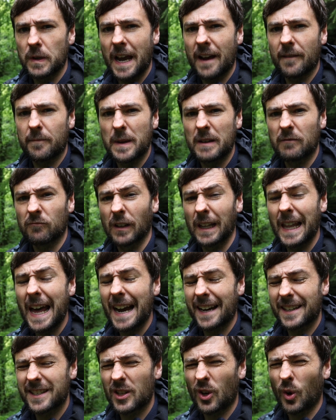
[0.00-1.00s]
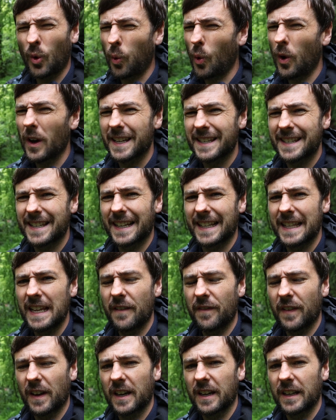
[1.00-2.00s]
have been relaxed quite
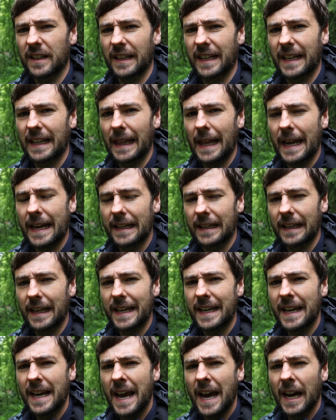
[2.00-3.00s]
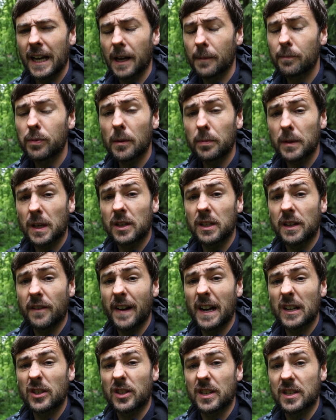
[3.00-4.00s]
significantly lately, and I probably could
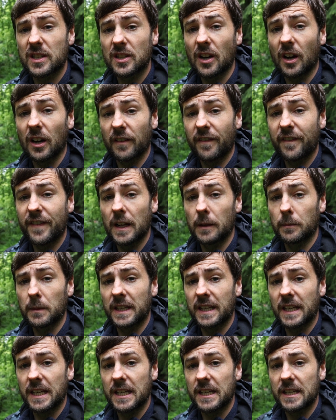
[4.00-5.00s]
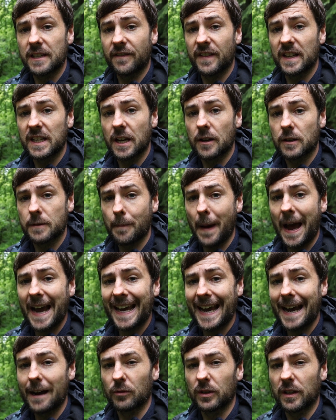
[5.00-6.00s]
have actually started filming these videos
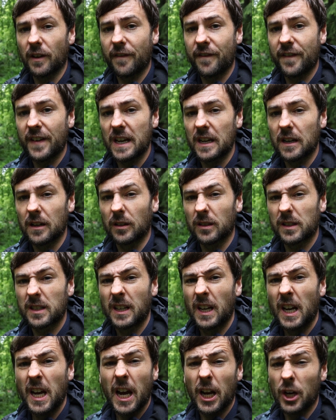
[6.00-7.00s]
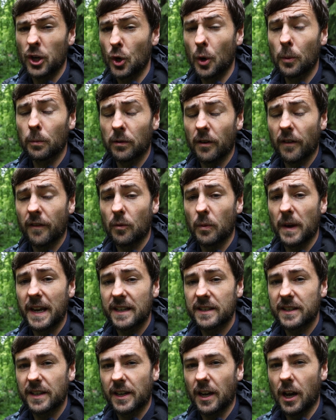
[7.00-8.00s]
back out in the field a number of
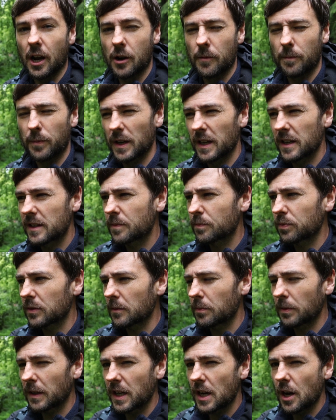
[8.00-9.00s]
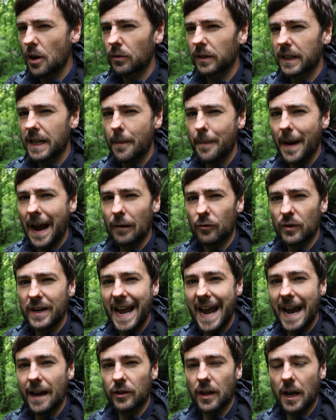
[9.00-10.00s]
weeks ago, but it's probably only about
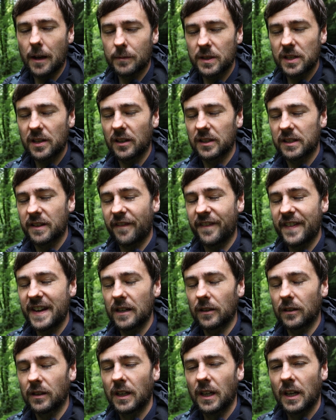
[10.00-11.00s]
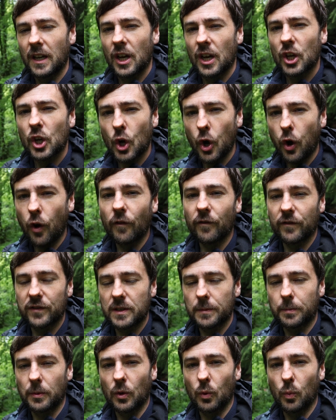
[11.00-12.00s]
now that I'm starting to feel
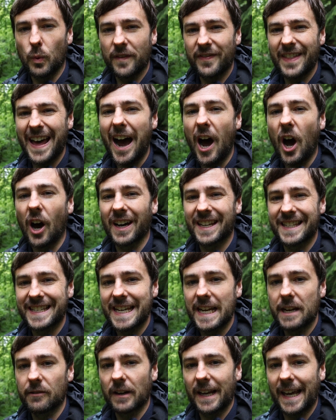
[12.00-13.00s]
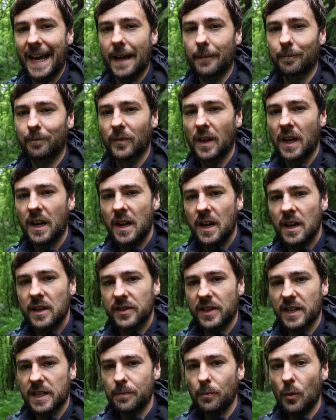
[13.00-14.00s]
comfortable with that idea again.
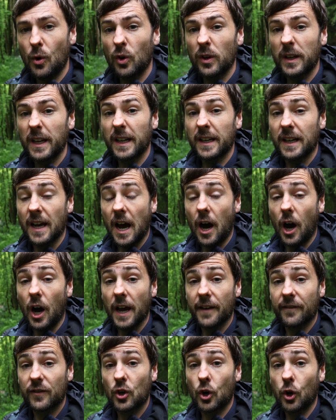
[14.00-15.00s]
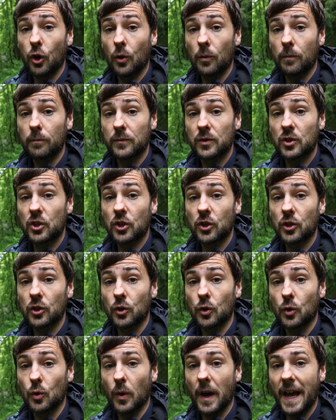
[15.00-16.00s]
So this morning I've come
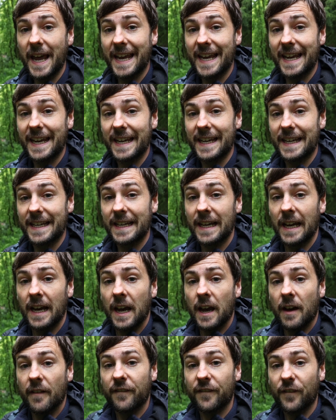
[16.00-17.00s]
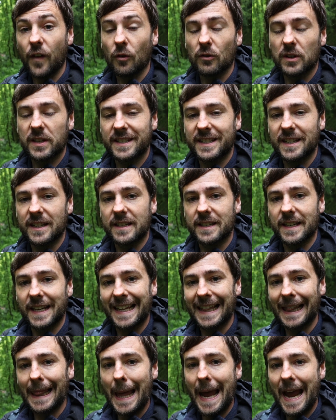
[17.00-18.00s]
to a forested
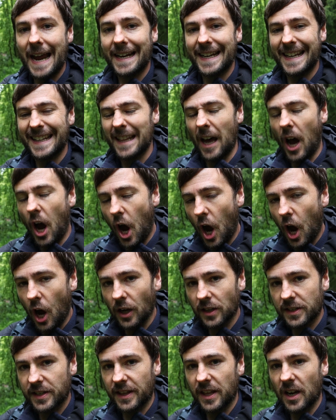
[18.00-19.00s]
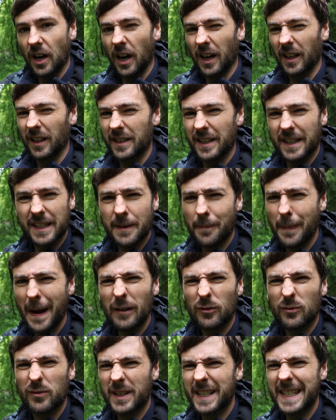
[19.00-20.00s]
glen in the heart of the island. It's
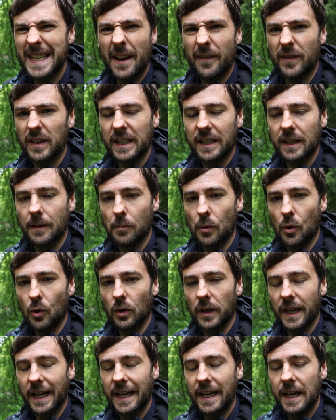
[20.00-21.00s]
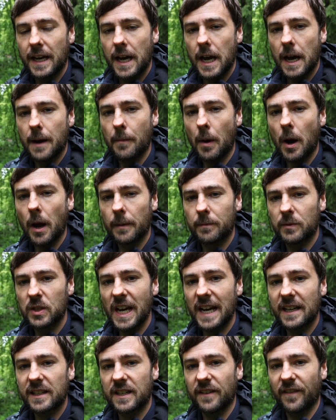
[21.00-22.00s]
about 7 in the morning, and my
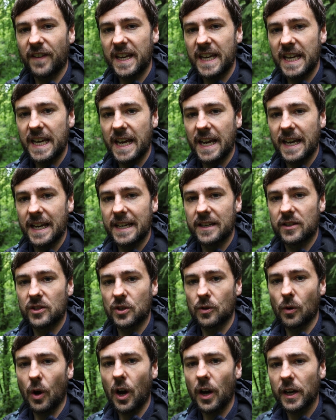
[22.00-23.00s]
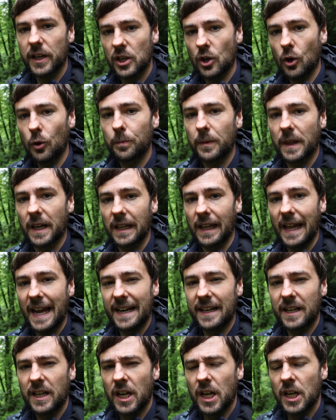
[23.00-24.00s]
objective here is to hike up the
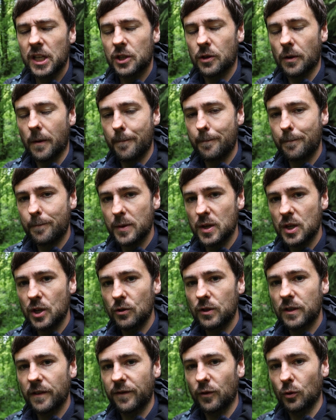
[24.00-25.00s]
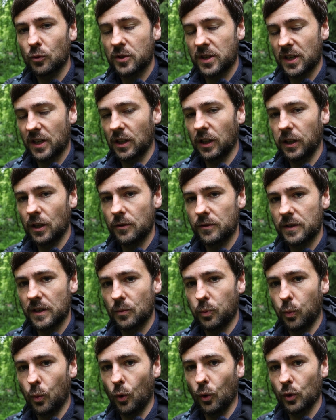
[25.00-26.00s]
glen to a beautiful
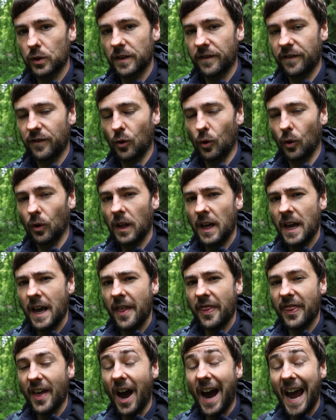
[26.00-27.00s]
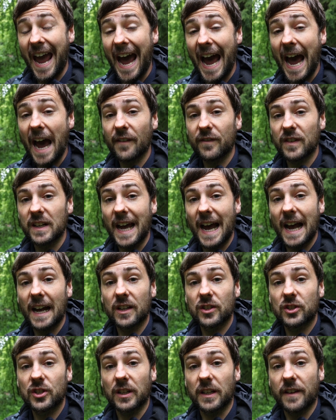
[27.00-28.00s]
secluded waterfall that I haven't
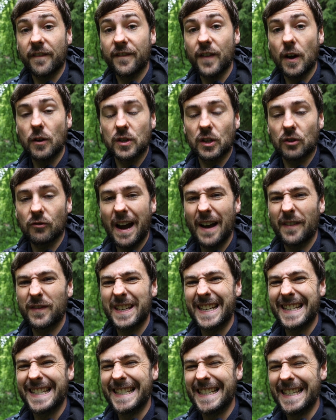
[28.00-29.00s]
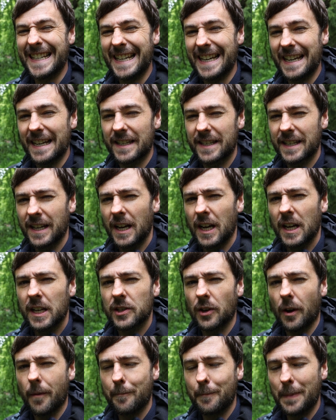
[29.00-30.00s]
actually photographed in years,
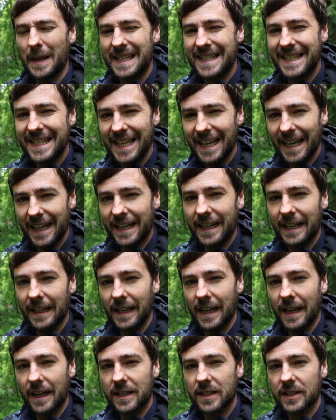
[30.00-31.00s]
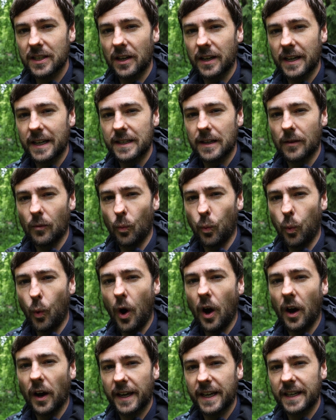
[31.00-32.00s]
so I'm particularly excited at
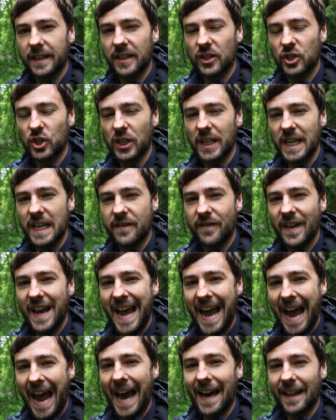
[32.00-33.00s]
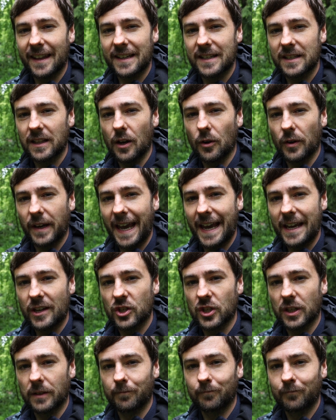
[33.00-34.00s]
what I can achieve at this
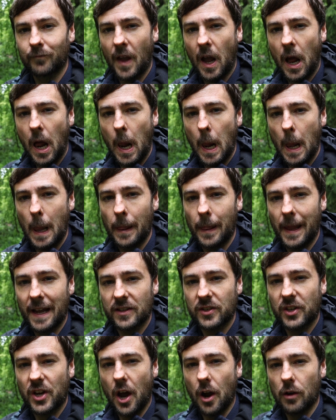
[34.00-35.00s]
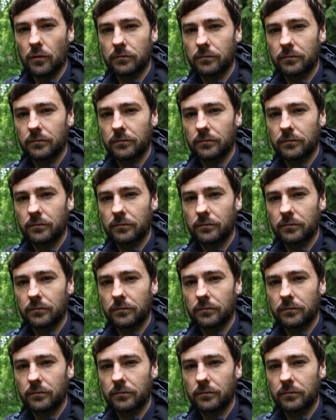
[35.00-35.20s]
location. Let's go.